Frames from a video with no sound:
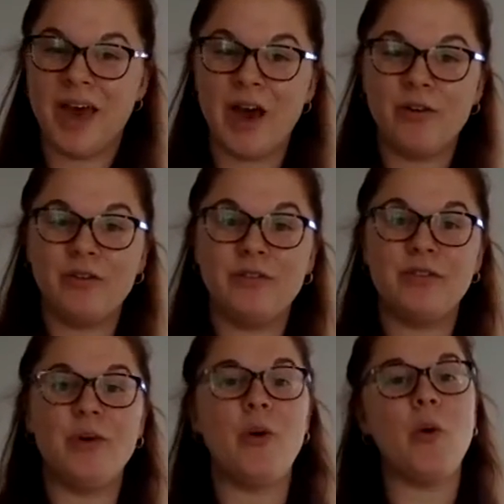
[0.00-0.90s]
out of
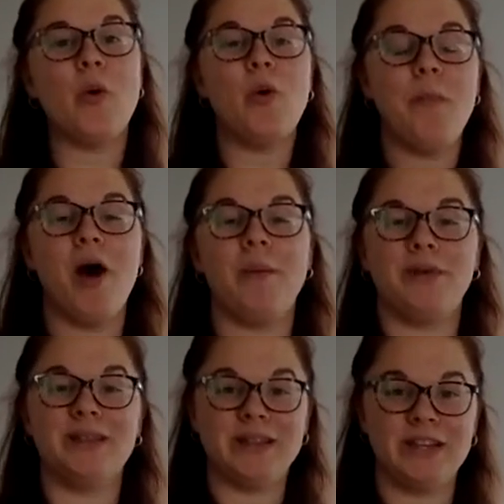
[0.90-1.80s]
the whole
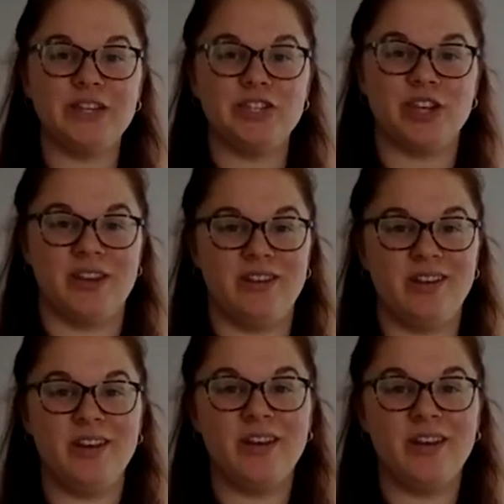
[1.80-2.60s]
population